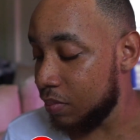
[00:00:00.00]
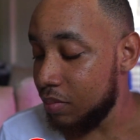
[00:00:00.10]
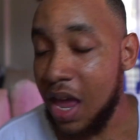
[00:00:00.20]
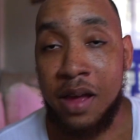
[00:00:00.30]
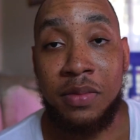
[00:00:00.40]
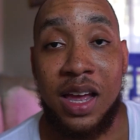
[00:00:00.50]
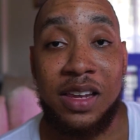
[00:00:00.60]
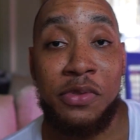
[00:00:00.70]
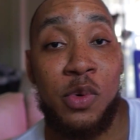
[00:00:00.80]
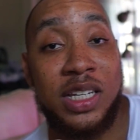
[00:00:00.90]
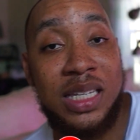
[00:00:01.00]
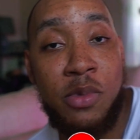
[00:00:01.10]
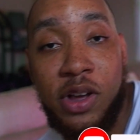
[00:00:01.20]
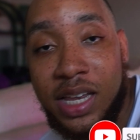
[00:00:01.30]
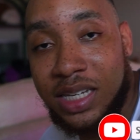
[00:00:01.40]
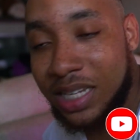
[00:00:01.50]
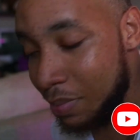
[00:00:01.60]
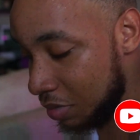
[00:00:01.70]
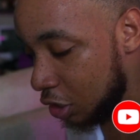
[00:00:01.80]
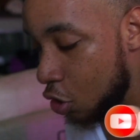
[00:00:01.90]
Yeah, and if you want to see more Guinness, let
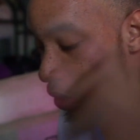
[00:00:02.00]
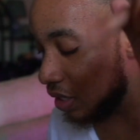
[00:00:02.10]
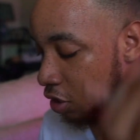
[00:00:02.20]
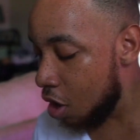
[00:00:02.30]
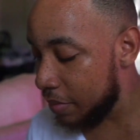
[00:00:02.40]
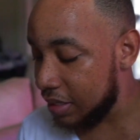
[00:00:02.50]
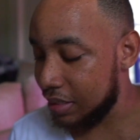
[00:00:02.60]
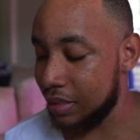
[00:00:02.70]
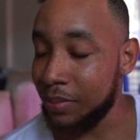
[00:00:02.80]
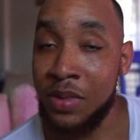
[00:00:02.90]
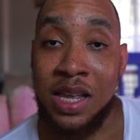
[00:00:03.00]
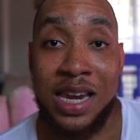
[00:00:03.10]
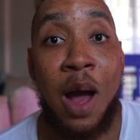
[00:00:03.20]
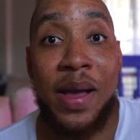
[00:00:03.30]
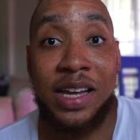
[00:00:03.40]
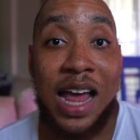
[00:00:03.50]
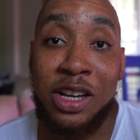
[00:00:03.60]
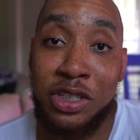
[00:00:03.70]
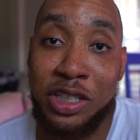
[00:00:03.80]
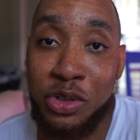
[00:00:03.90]
me know in the comments. Now I could
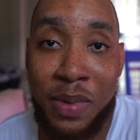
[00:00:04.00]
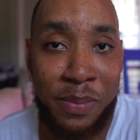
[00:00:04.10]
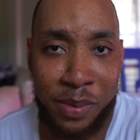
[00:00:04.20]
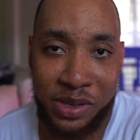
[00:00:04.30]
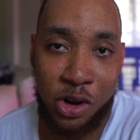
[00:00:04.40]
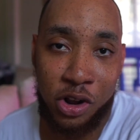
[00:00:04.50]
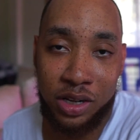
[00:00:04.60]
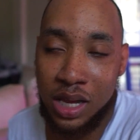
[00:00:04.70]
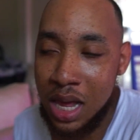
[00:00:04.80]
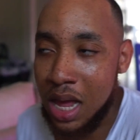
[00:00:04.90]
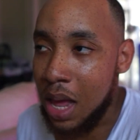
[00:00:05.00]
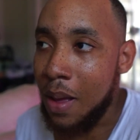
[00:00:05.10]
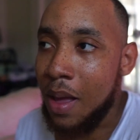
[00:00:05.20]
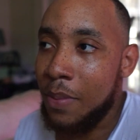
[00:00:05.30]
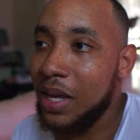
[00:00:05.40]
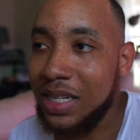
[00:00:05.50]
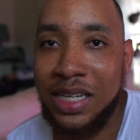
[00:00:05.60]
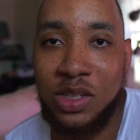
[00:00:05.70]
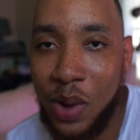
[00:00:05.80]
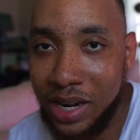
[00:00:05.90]
actually do my puppy haul because
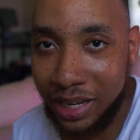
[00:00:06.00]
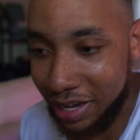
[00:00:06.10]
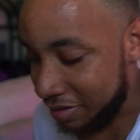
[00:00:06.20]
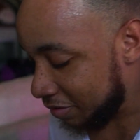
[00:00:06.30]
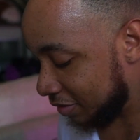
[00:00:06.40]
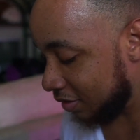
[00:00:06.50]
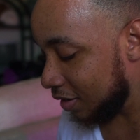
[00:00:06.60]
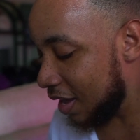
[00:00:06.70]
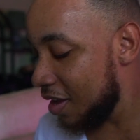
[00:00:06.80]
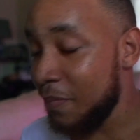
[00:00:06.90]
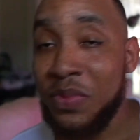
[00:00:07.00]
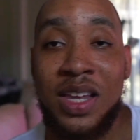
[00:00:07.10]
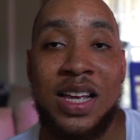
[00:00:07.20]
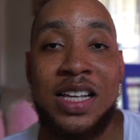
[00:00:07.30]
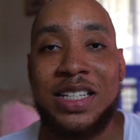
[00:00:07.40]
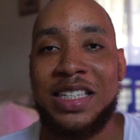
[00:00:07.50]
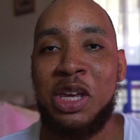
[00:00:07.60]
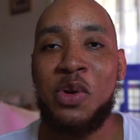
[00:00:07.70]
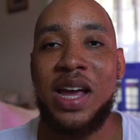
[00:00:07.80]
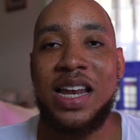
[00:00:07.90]
he's well again, okay? So see
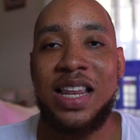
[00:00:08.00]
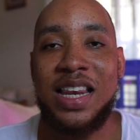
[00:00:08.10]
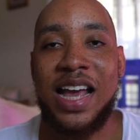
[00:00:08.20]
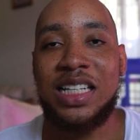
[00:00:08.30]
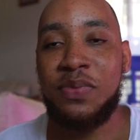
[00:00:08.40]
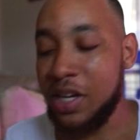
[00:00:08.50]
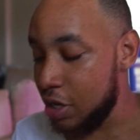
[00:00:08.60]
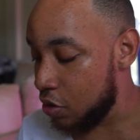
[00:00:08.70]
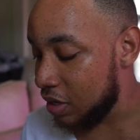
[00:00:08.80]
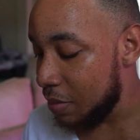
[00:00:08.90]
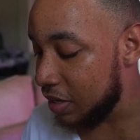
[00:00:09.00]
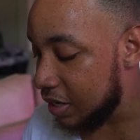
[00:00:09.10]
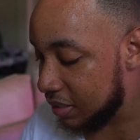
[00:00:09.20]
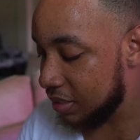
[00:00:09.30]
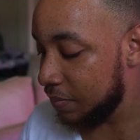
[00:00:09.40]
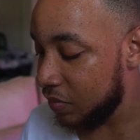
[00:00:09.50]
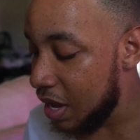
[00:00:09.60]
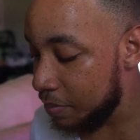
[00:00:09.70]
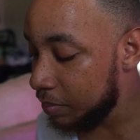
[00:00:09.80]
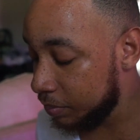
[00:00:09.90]
you in the next video. Come, Guinness.
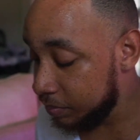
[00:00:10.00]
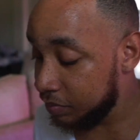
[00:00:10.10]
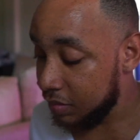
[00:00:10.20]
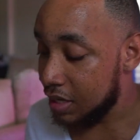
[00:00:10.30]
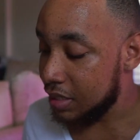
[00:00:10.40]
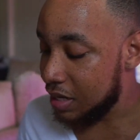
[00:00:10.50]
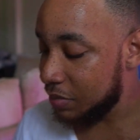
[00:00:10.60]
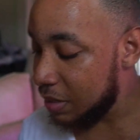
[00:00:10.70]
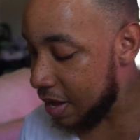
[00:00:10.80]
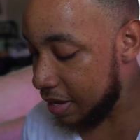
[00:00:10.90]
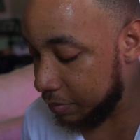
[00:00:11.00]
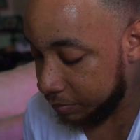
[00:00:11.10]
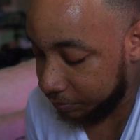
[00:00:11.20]
Come. Come say bye.